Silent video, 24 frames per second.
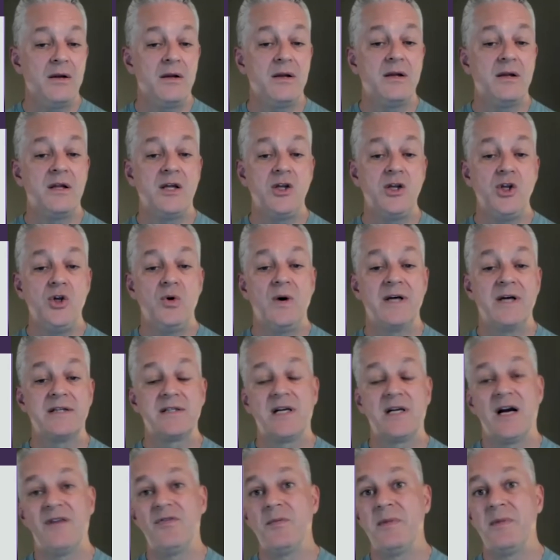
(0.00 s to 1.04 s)
The US
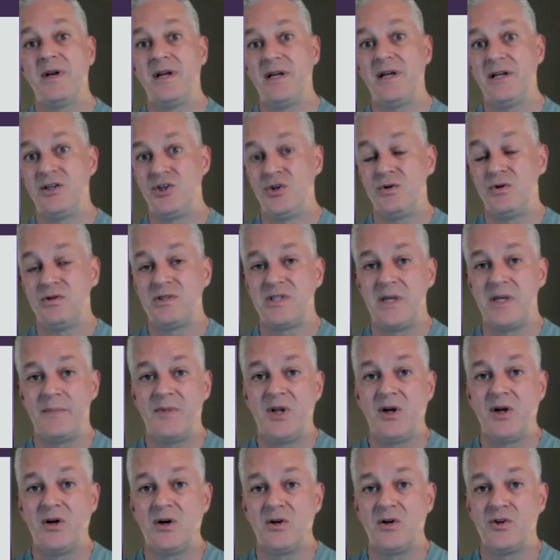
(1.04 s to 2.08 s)
government issues
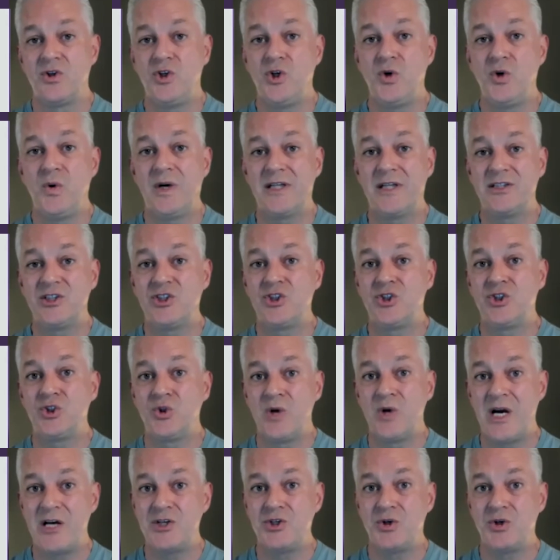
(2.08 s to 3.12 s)
something called US
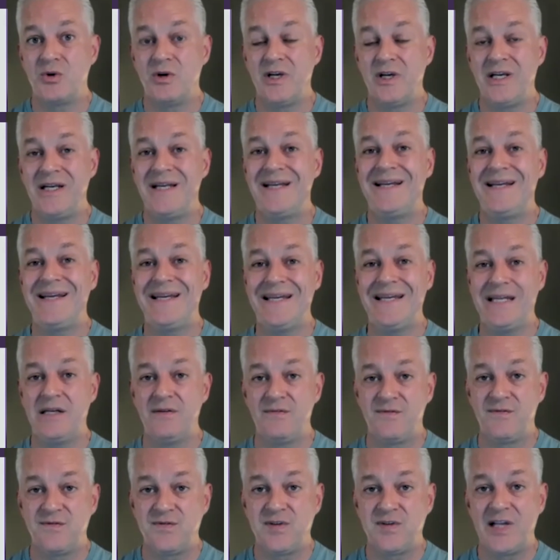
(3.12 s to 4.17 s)
Treasury
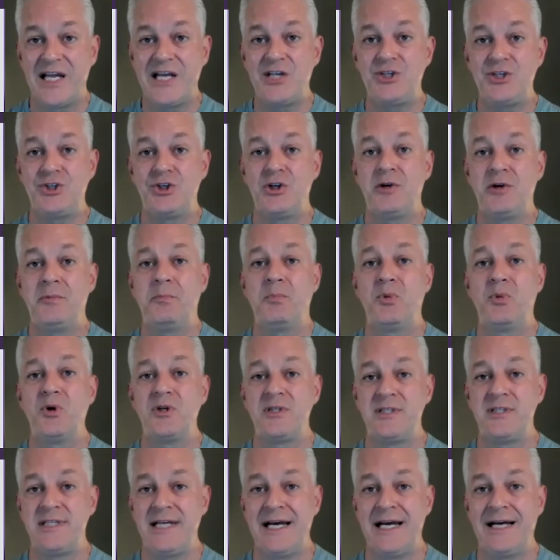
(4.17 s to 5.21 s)
Inflation
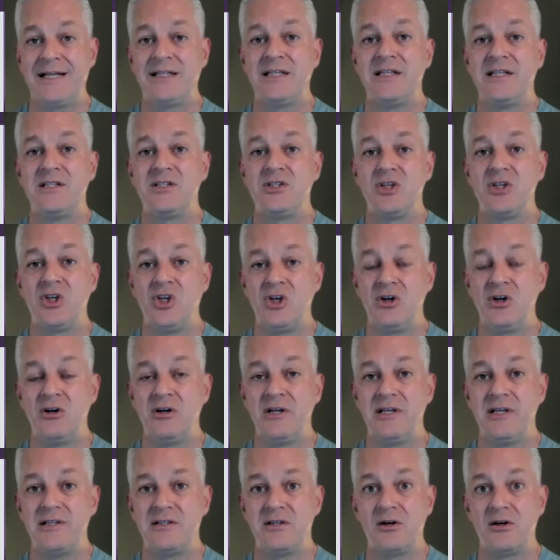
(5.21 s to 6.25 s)
Protected
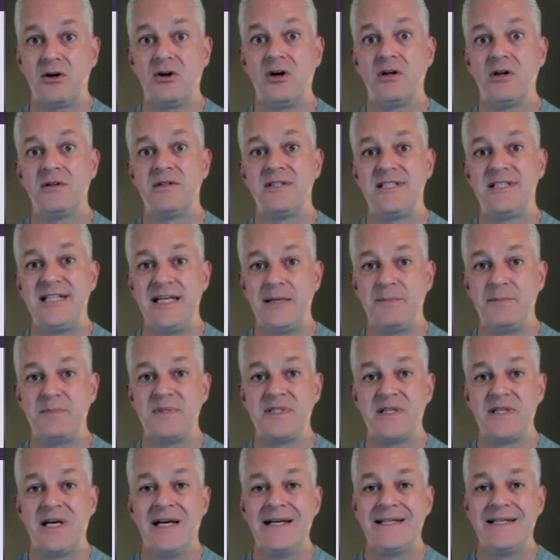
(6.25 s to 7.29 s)
Securities. They're called
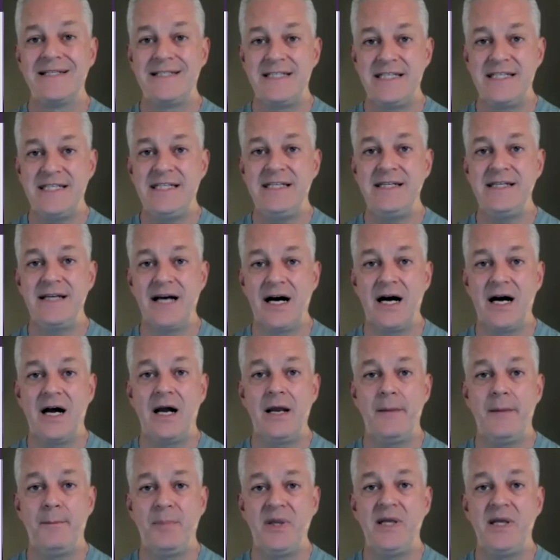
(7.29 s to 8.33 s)
TIPS,
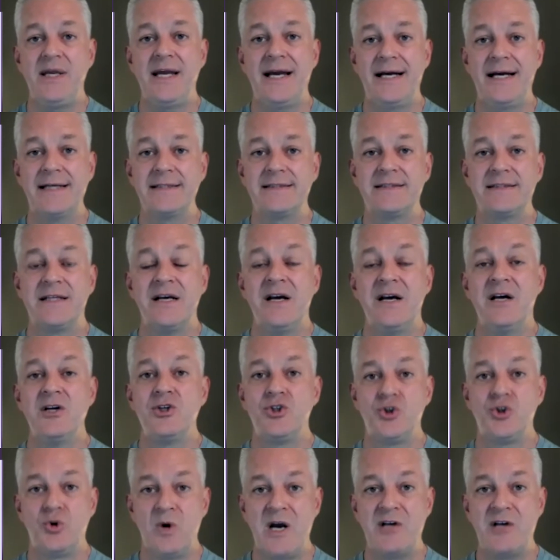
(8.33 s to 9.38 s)
TIPS,
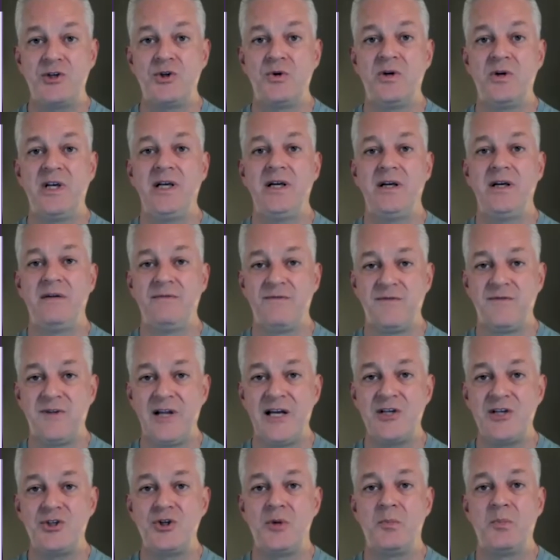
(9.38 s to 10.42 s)
Treasury
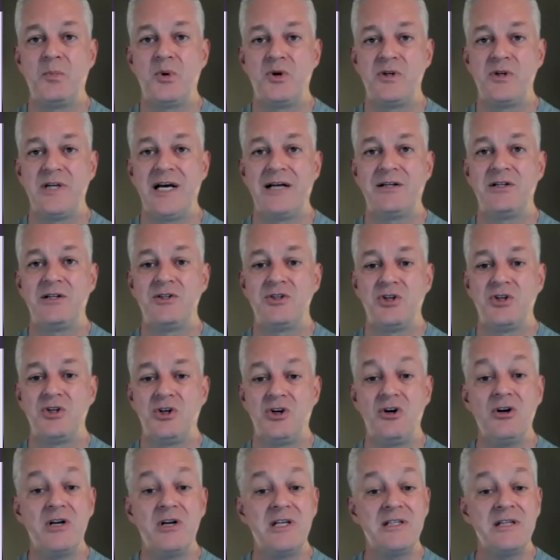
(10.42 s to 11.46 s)
Inflation Protected
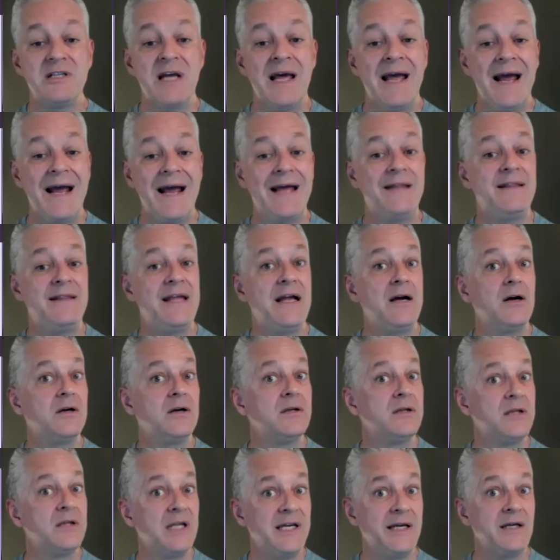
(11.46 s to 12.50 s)
Securities, and they are
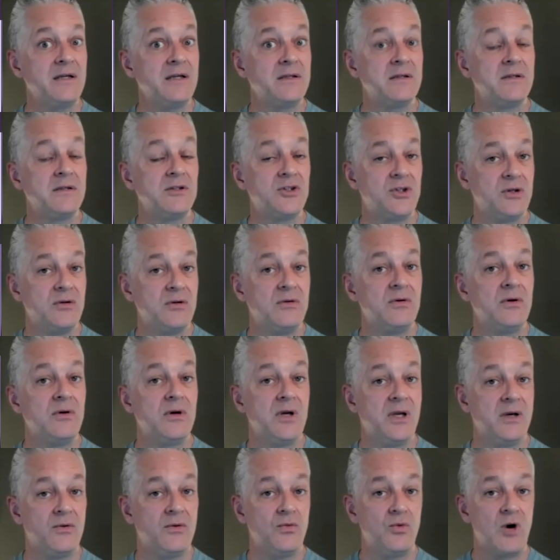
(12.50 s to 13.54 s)
linked to
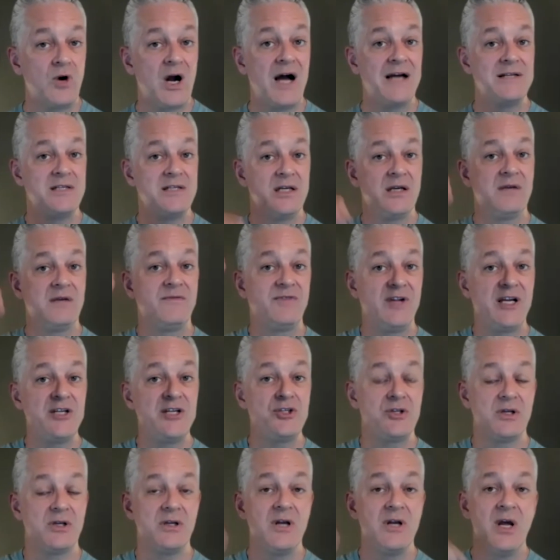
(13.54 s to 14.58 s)
rising
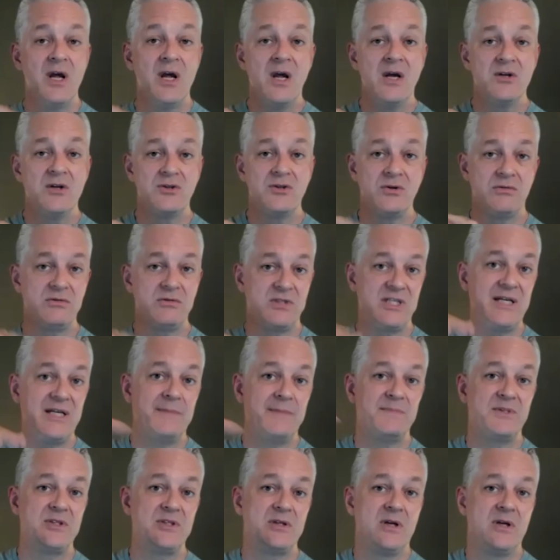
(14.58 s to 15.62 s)
inflation. So
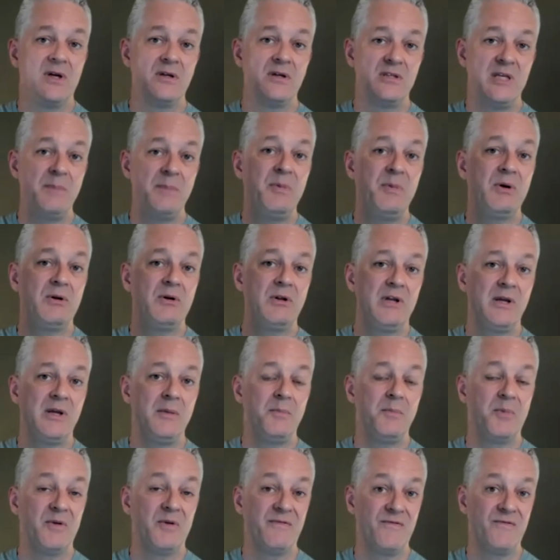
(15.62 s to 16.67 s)
TIPS typically
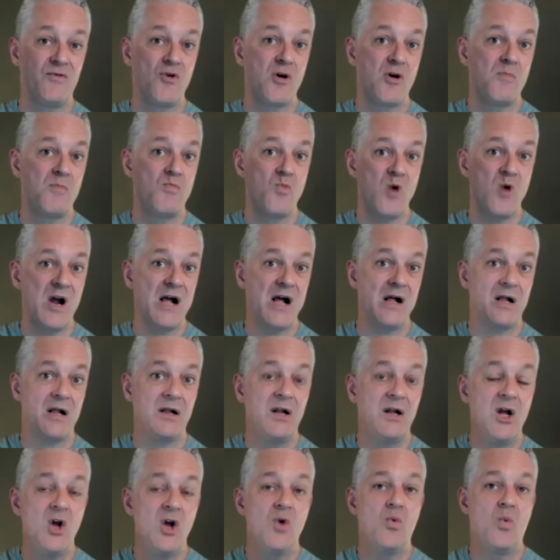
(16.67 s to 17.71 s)
perform well
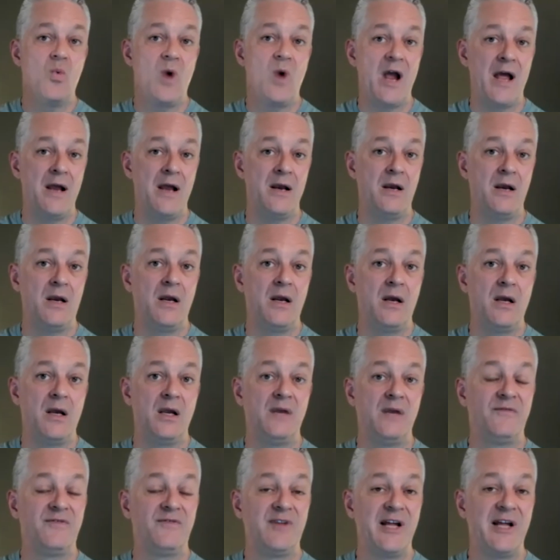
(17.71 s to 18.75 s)
when
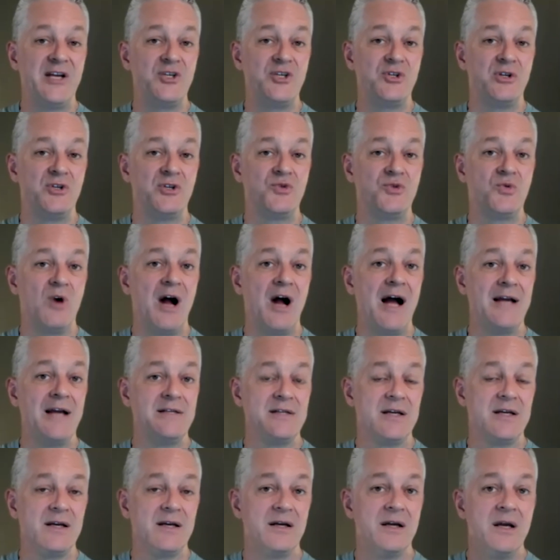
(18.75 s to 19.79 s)
inflation is
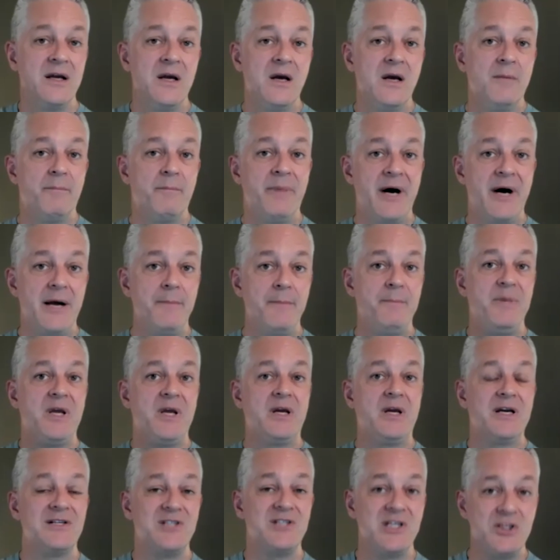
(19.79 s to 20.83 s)
rising, But
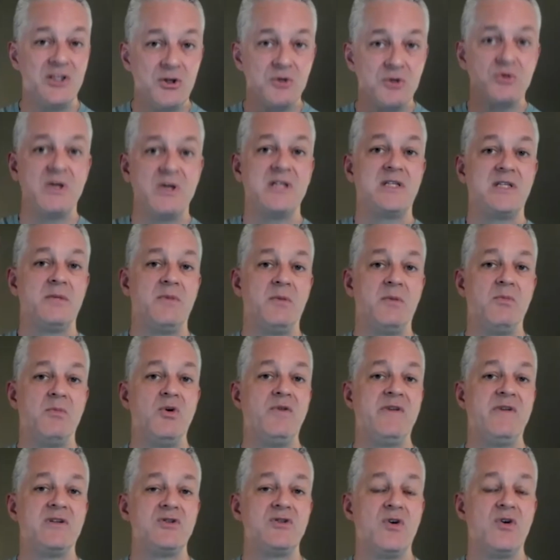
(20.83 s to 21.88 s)
because interest rates have been
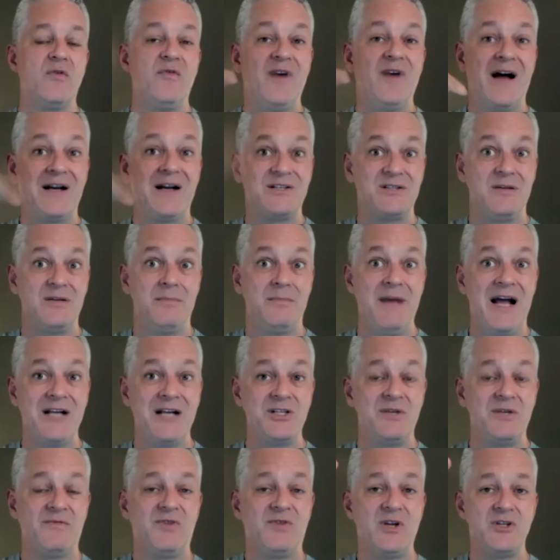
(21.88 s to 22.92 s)
moving so fast to
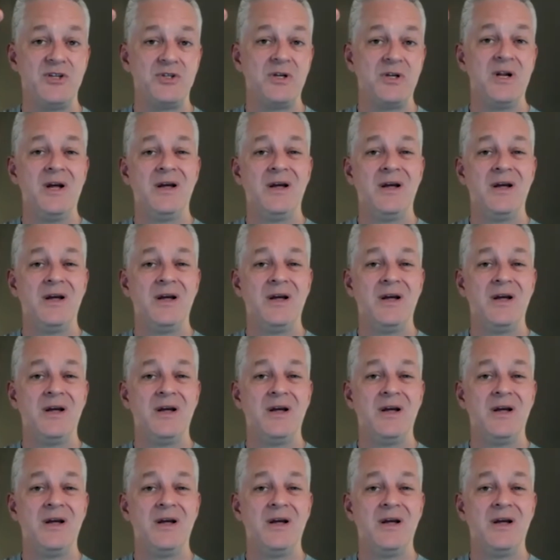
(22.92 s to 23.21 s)
match inflation,